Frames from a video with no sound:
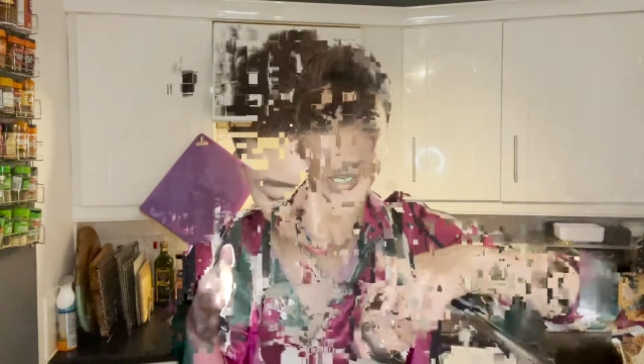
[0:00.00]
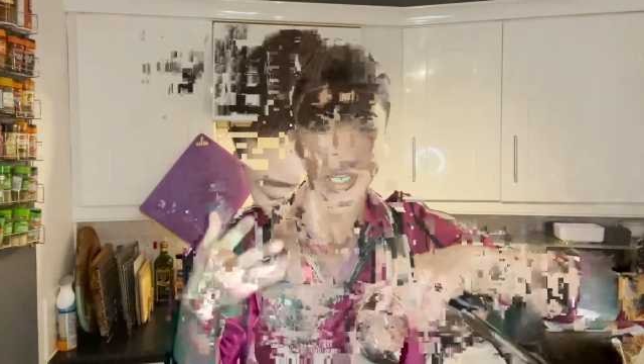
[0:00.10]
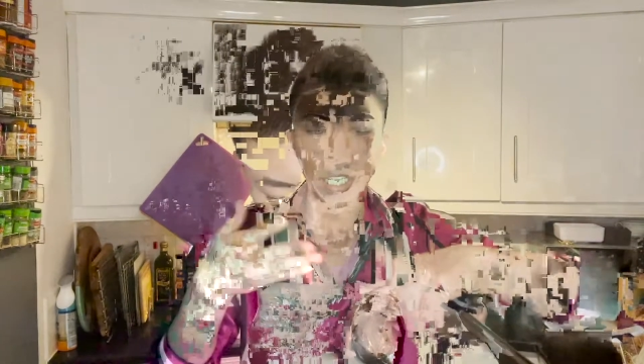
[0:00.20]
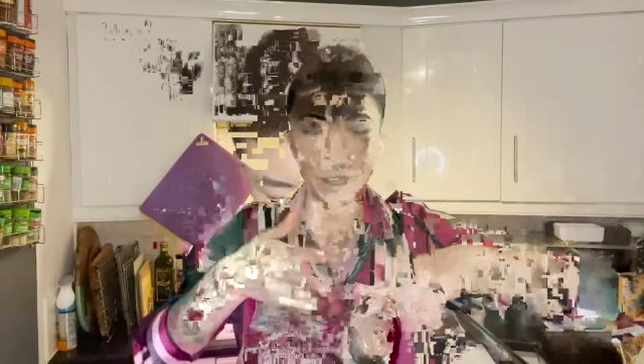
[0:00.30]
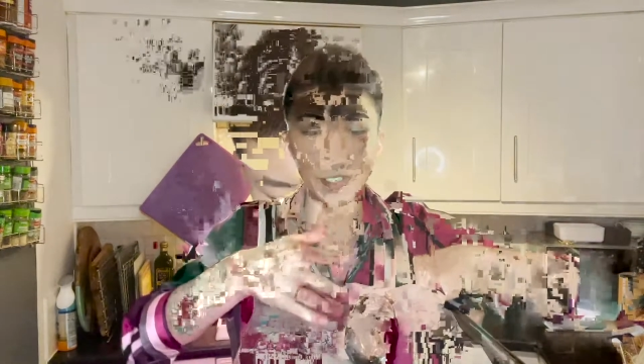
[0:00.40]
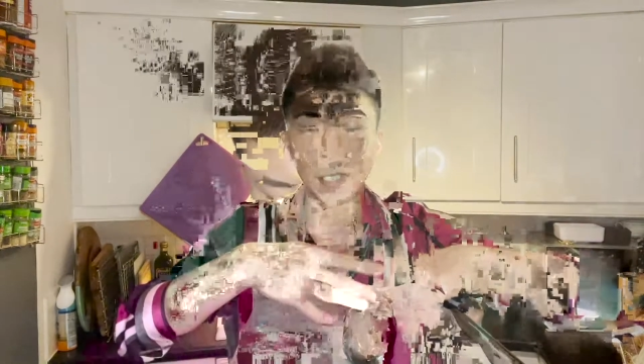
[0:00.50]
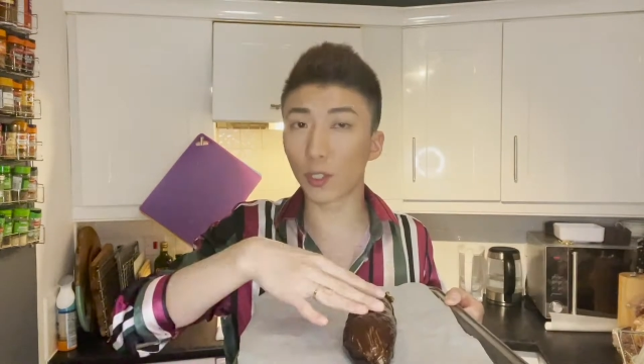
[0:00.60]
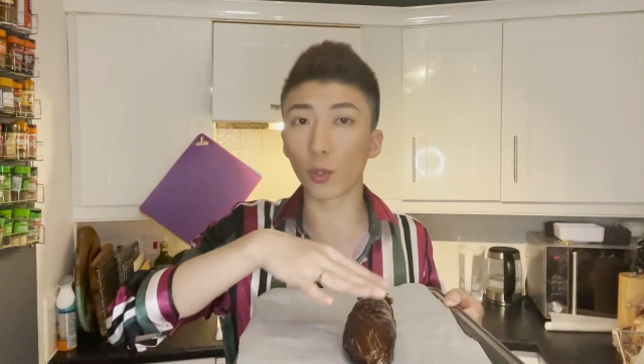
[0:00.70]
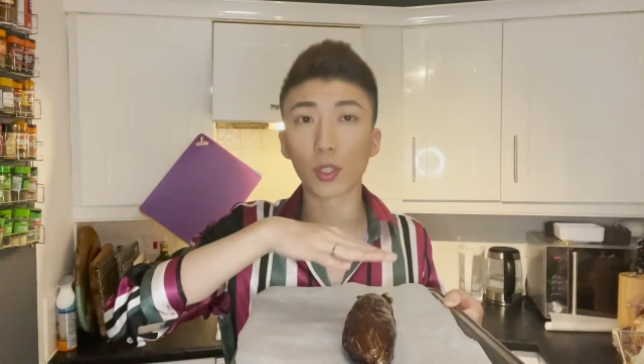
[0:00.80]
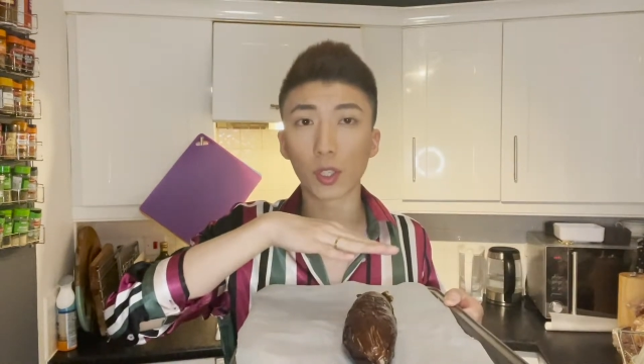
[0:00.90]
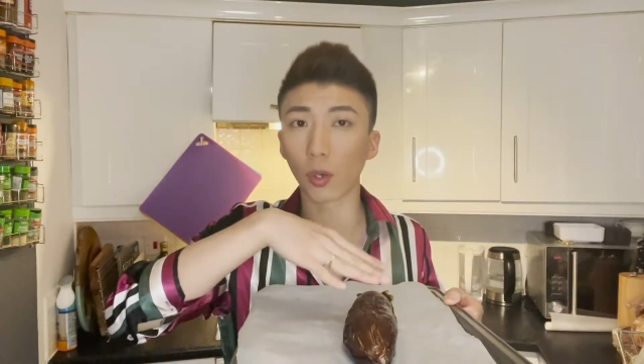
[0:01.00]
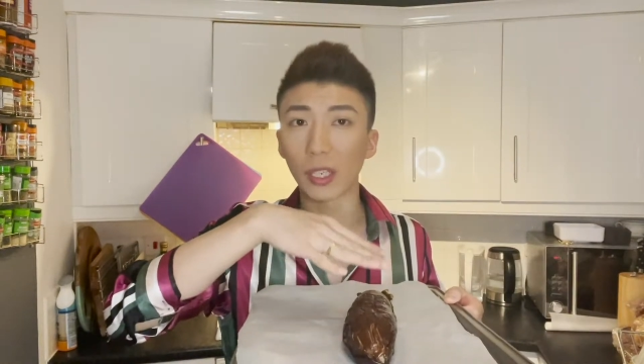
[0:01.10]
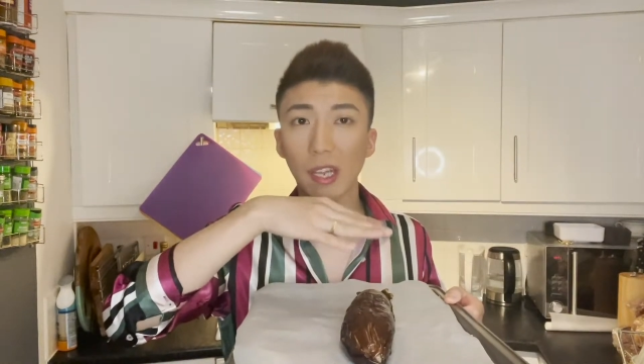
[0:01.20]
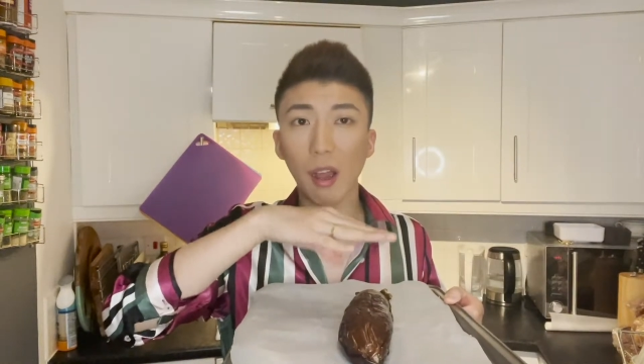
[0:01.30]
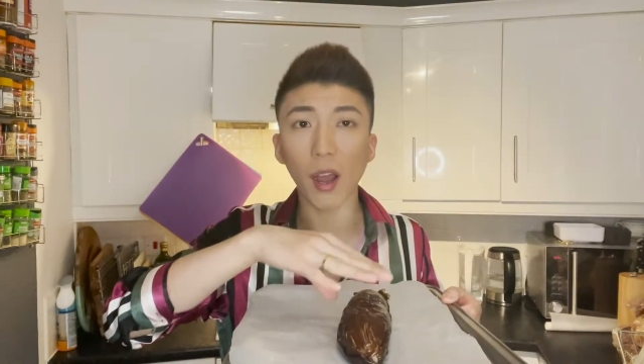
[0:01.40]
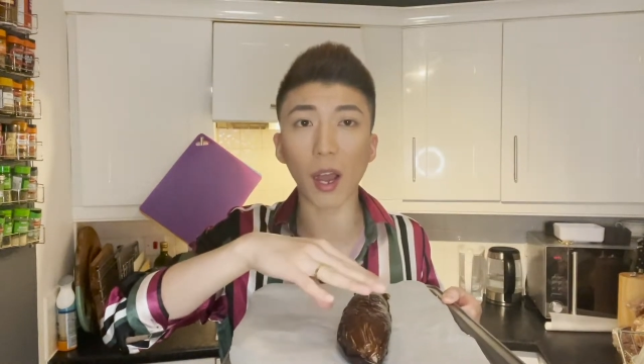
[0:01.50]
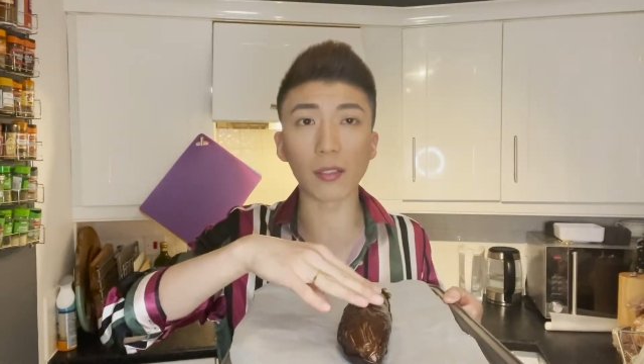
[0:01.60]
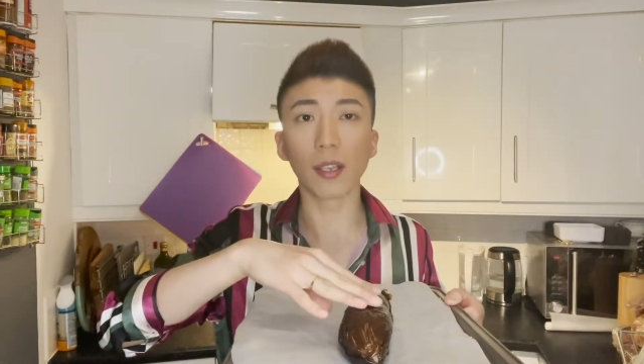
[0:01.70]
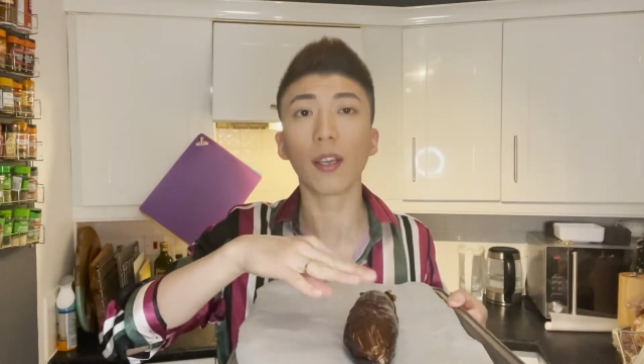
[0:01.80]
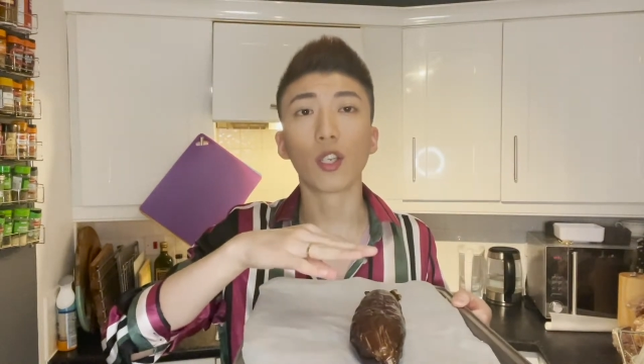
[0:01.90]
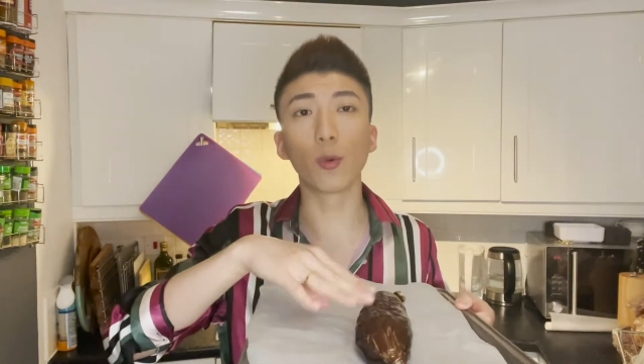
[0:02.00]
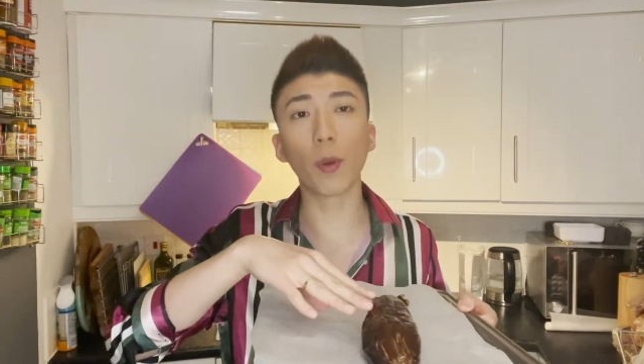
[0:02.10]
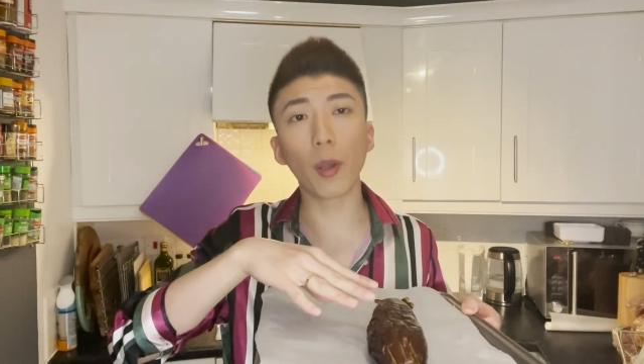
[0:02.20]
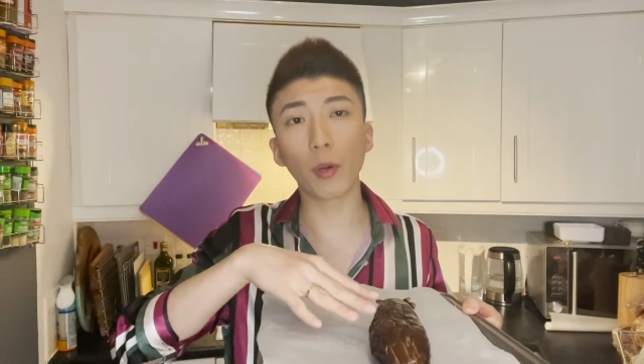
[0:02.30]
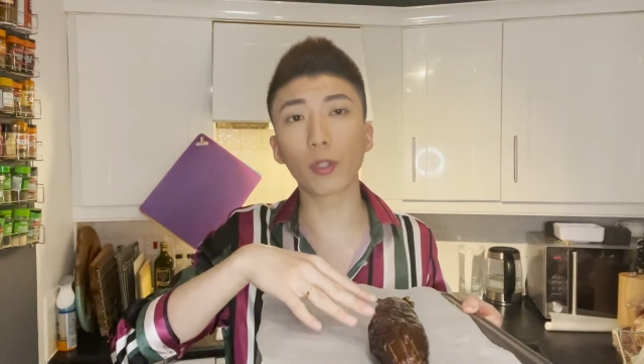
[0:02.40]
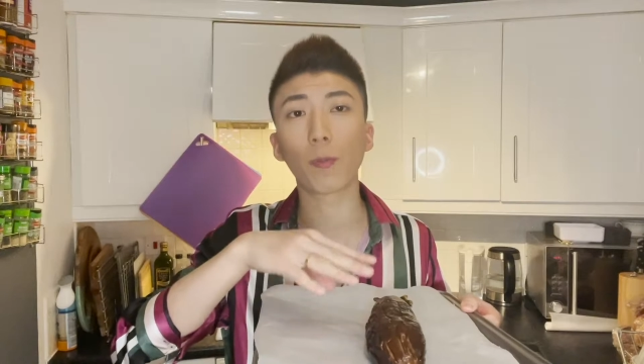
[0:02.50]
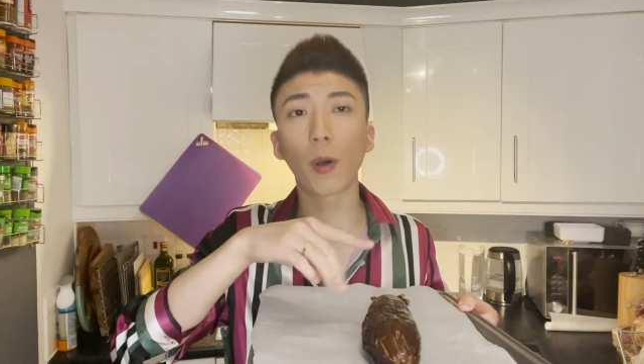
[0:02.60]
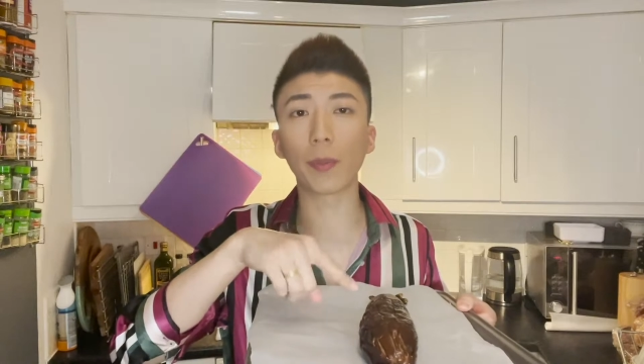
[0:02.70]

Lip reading: If it's still solid hard, you might want to pop